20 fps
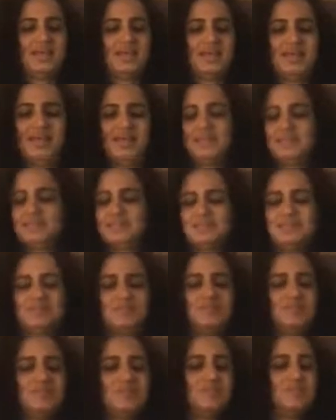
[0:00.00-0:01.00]
And this is
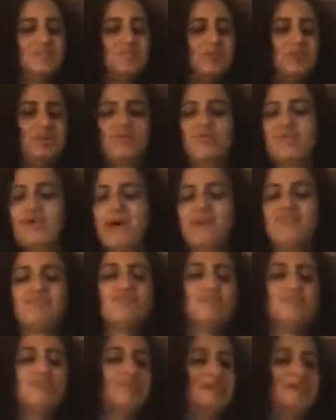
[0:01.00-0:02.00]
so simple, you don't have
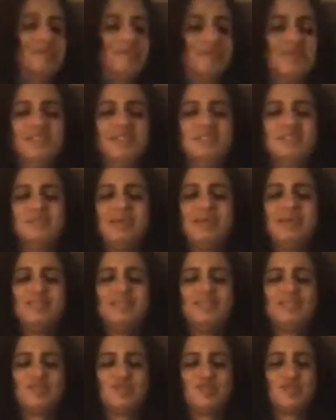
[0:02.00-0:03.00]
to look at me. Just make
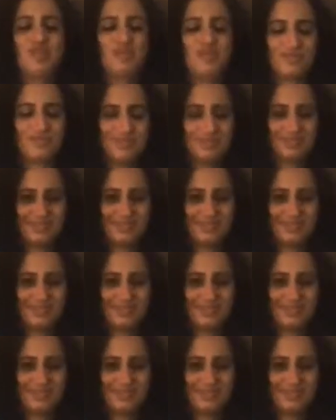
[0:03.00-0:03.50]
this your own.